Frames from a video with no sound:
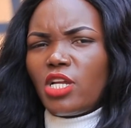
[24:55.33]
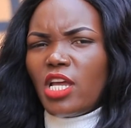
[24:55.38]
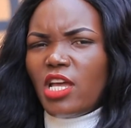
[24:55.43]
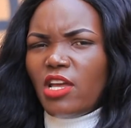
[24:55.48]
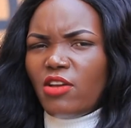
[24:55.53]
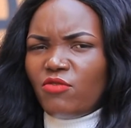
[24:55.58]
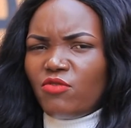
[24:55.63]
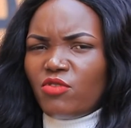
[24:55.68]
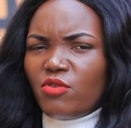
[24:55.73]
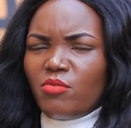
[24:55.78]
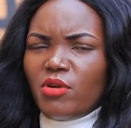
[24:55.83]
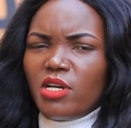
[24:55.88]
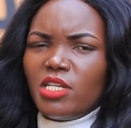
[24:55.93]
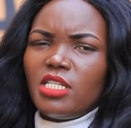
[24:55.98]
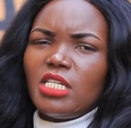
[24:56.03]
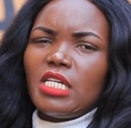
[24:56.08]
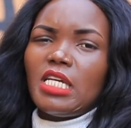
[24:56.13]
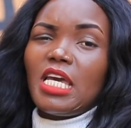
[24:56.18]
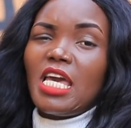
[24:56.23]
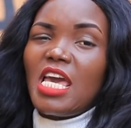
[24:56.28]
Every
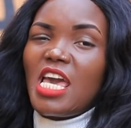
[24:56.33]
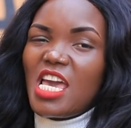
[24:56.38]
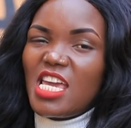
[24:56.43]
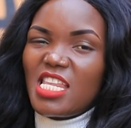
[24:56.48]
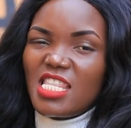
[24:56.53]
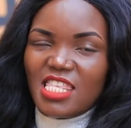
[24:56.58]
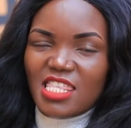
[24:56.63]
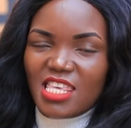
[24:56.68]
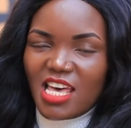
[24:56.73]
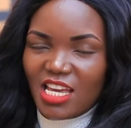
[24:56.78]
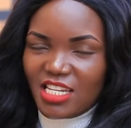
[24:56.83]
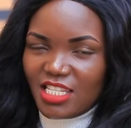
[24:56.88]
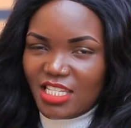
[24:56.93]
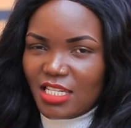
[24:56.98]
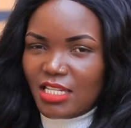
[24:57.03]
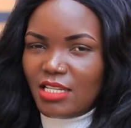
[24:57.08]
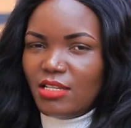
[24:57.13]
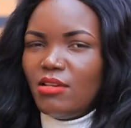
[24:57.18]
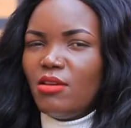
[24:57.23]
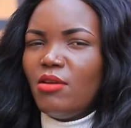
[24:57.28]
Monday,
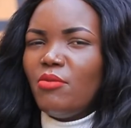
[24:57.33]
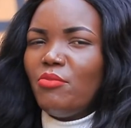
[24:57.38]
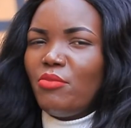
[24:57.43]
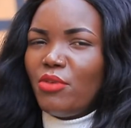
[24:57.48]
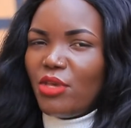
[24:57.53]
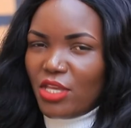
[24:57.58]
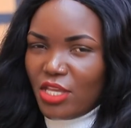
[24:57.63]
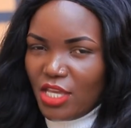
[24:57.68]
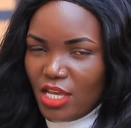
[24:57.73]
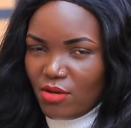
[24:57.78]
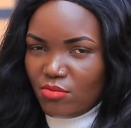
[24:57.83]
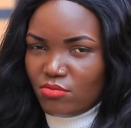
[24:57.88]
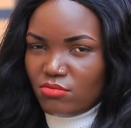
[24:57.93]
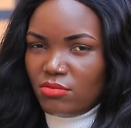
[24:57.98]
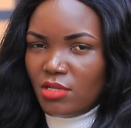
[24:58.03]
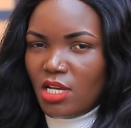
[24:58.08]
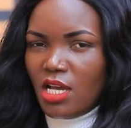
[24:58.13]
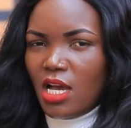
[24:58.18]
8:30 p.m.